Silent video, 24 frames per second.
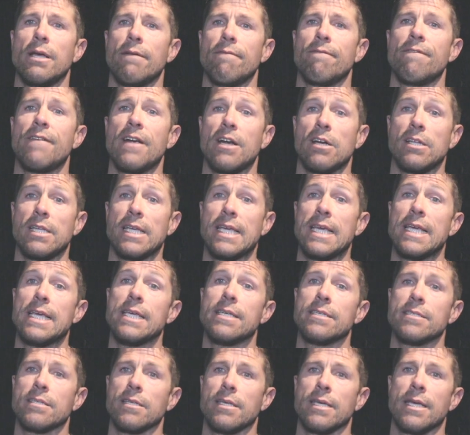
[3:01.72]
it fairly
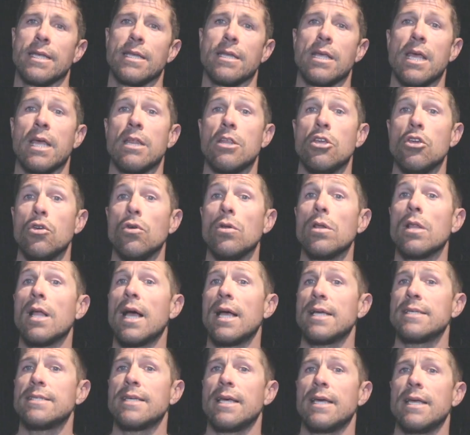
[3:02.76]
easily and, and
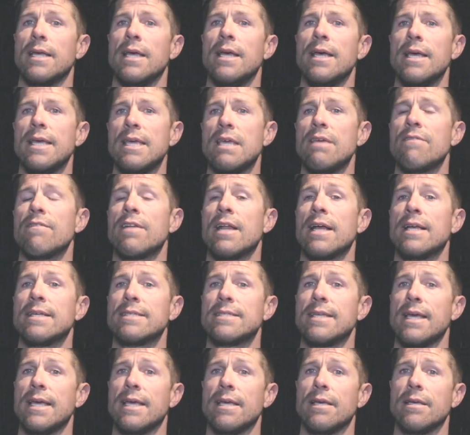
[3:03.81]
utilize it even
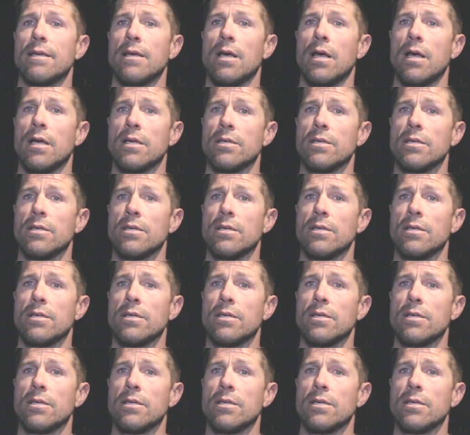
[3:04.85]
as a